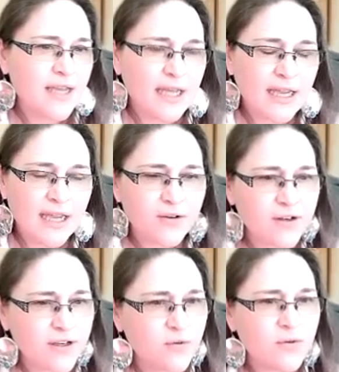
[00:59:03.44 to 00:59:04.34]

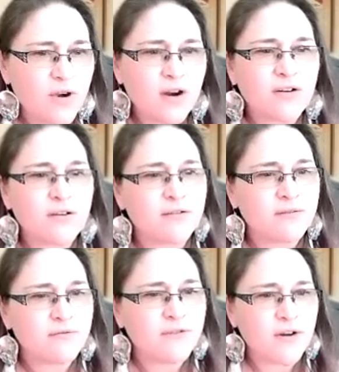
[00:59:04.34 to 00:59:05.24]
You are
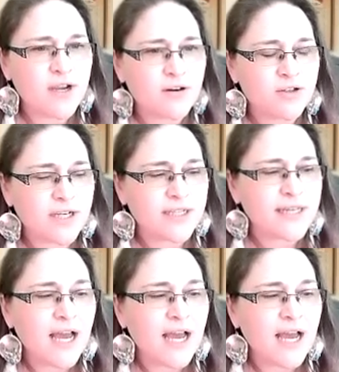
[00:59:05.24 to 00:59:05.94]
very energized.